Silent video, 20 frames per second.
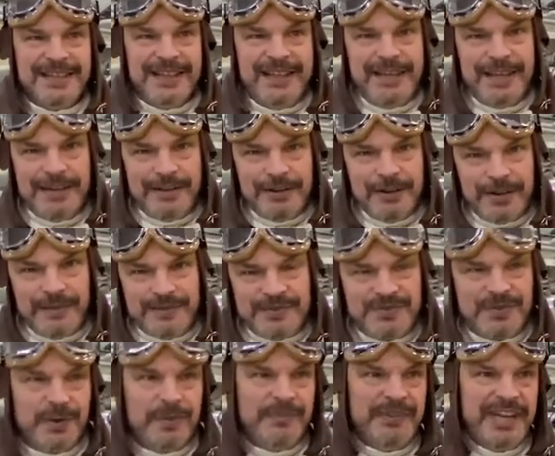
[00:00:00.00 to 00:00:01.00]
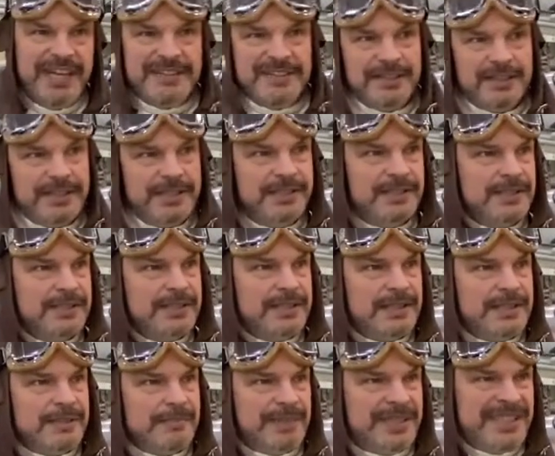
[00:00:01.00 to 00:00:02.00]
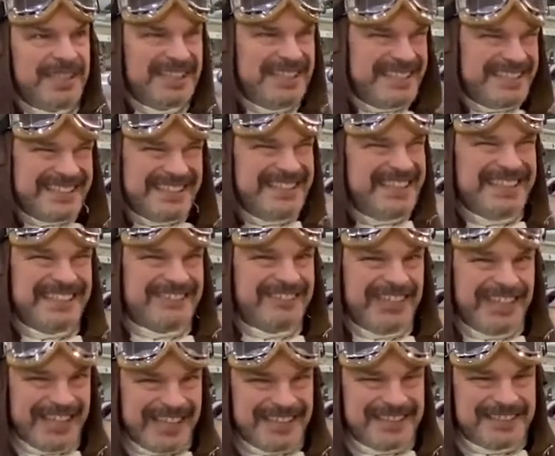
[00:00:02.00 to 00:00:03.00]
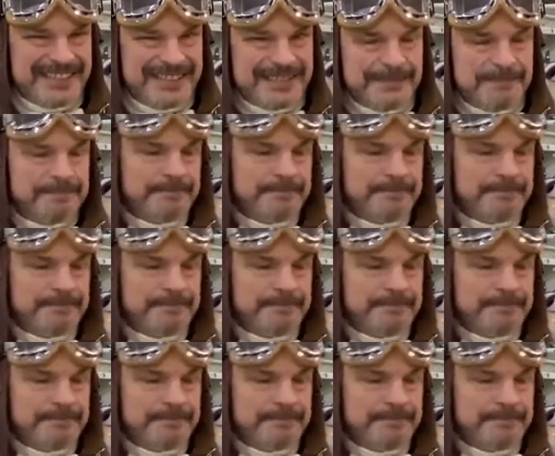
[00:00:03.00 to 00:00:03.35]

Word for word: aircraft from Italy, but they didn't really cut it.